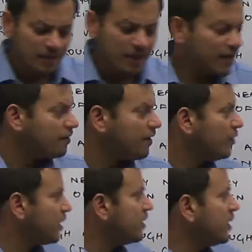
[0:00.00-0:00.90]
they are
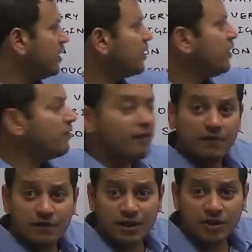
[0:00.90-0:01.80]
found in the Gulf
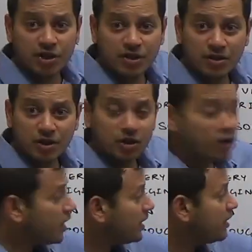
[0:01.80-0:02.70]
of Kutch,
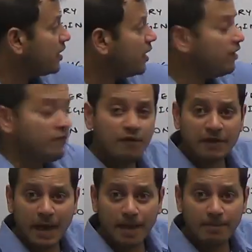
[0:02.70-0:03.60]
not in the Gulf of
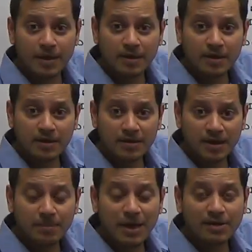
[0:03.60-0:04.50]
Cambay. See
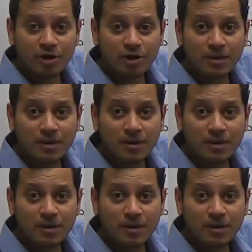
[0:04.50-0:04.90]
my cross